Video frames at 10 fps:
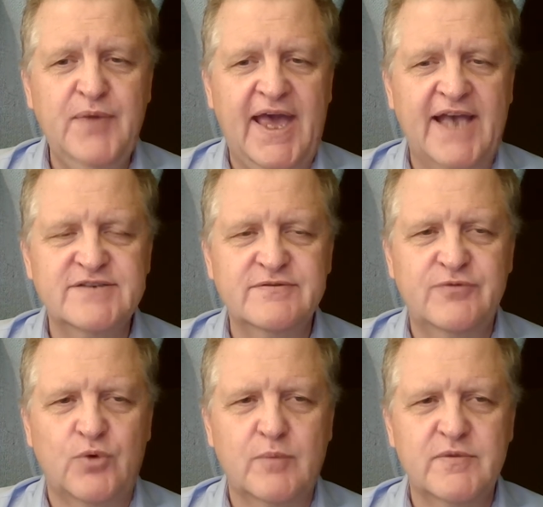passive
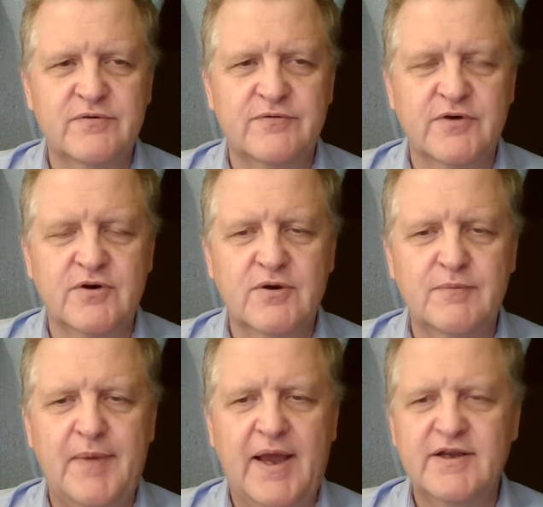form of the
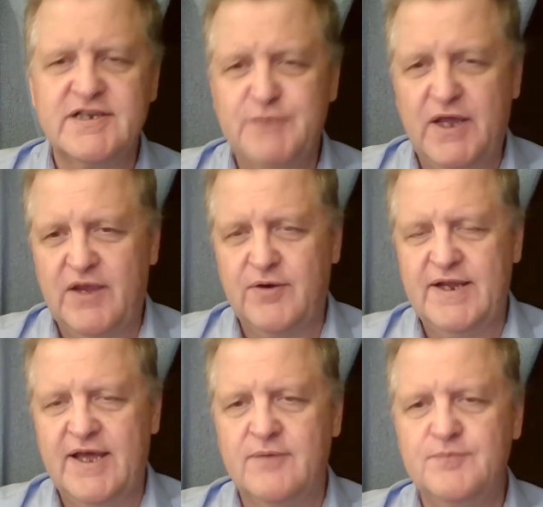verb. I'm not going to explain that right
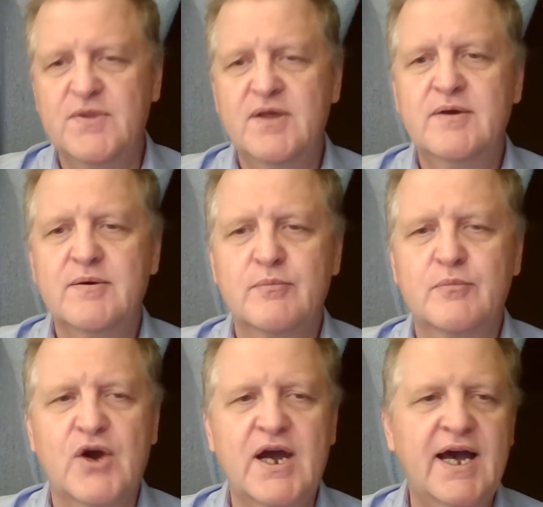now.
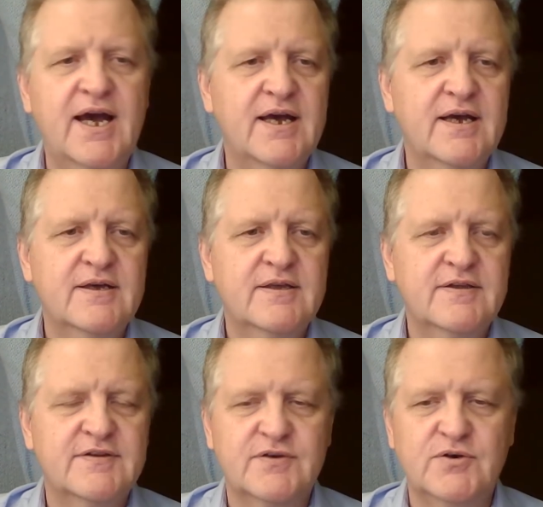Bra
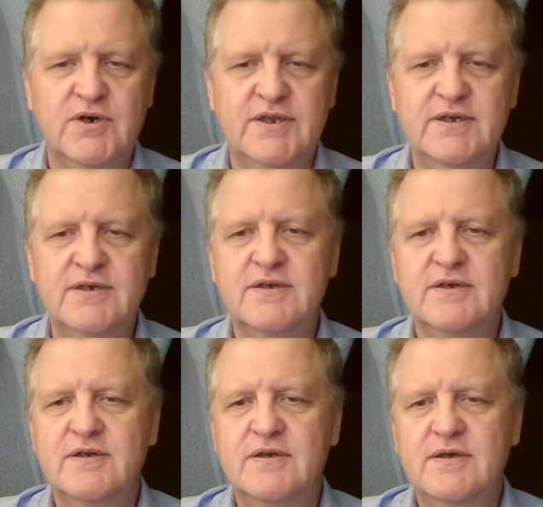is good.
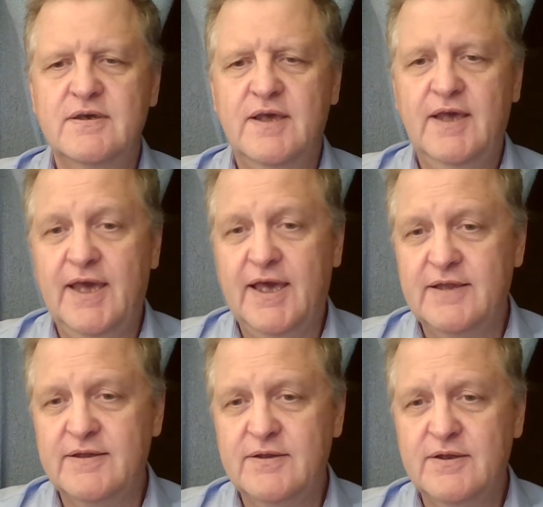
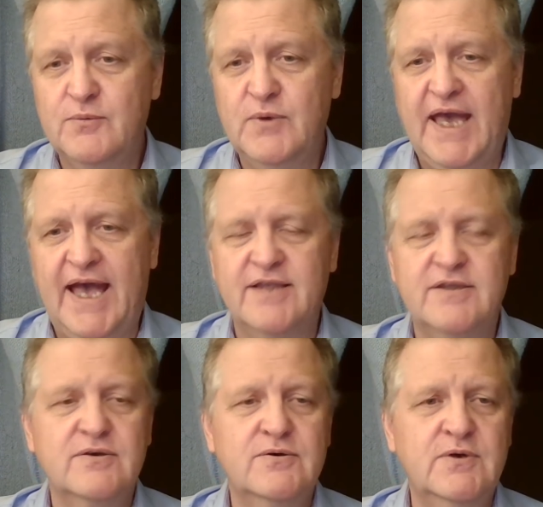And we got
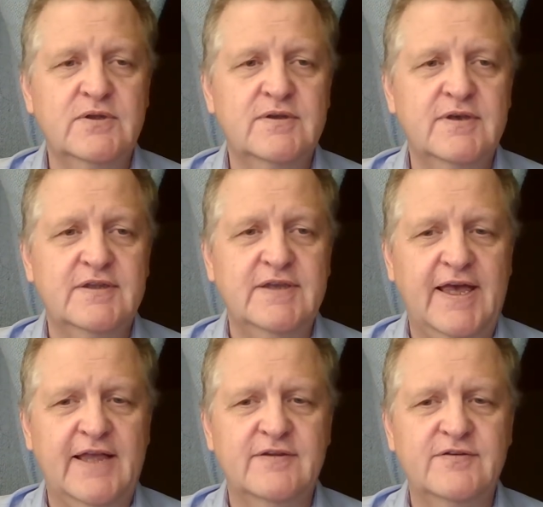ut at
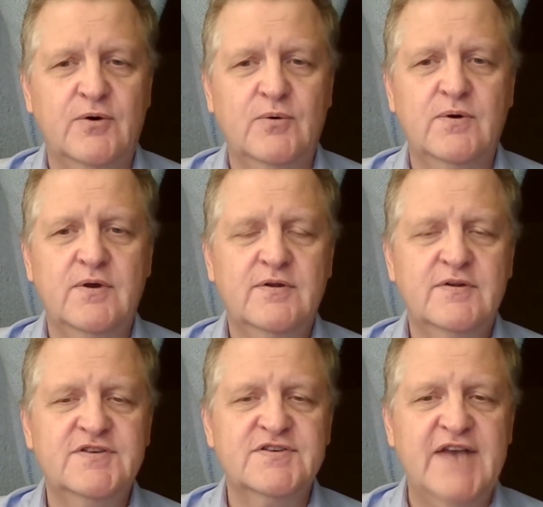the end. So
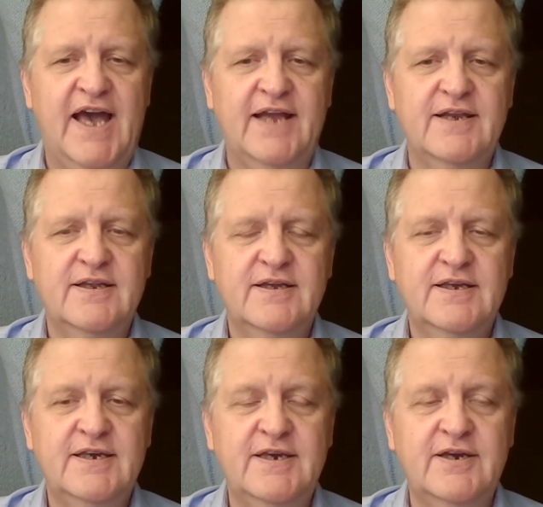this is not
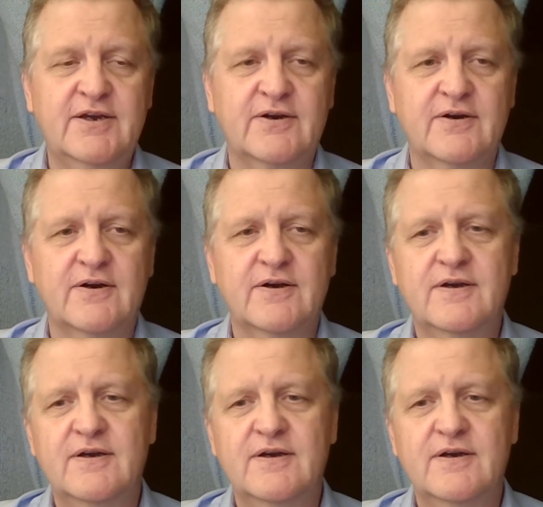here.